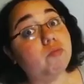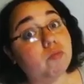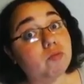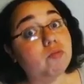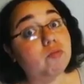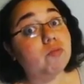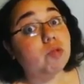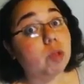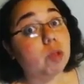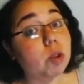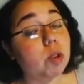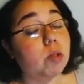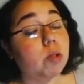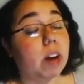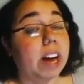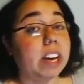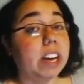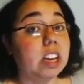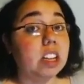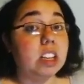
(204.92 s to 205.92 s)
True, I
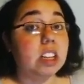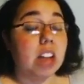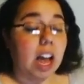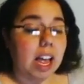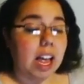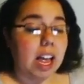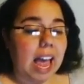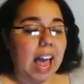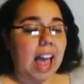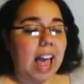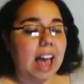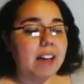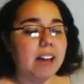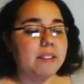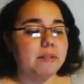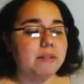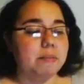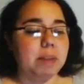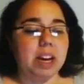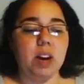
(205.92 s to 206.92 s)
could have
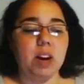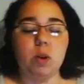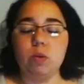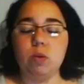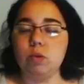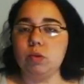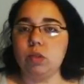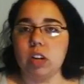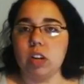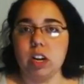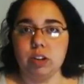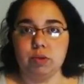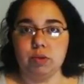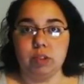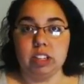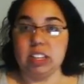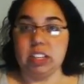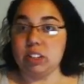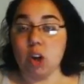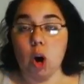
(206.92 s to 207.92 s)
my own country
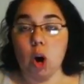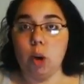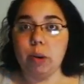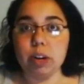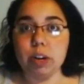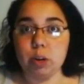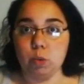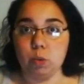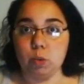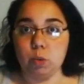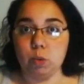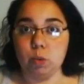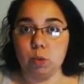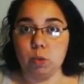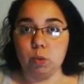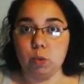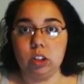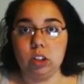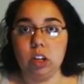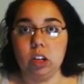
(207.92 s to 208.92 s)
that's already
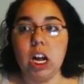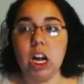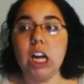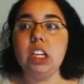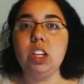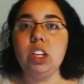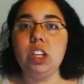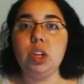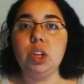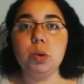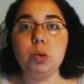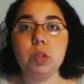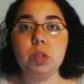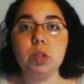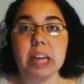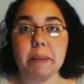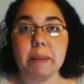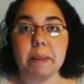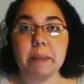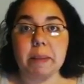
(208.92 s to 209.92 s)
rich. Use
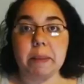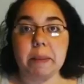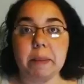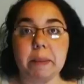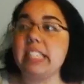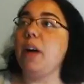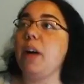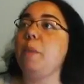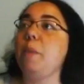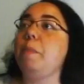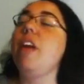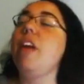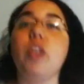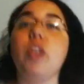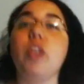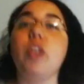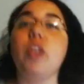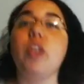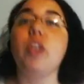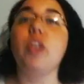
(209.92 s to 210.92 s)
that money to help
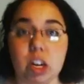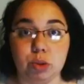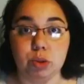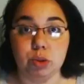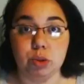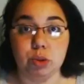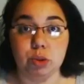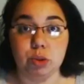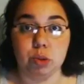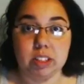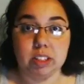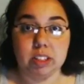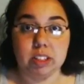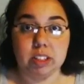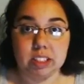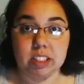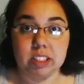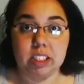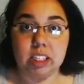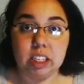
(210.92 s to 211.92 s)
other
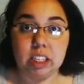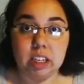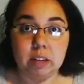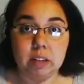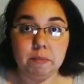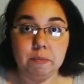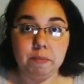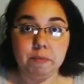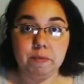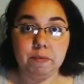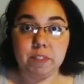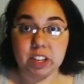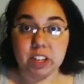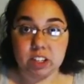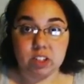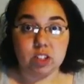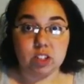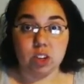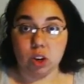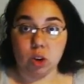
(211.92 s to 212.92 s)
countries
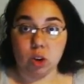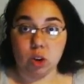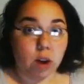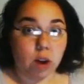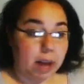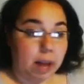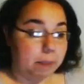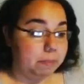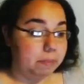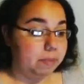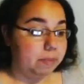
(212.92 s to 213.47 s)
fix their crap.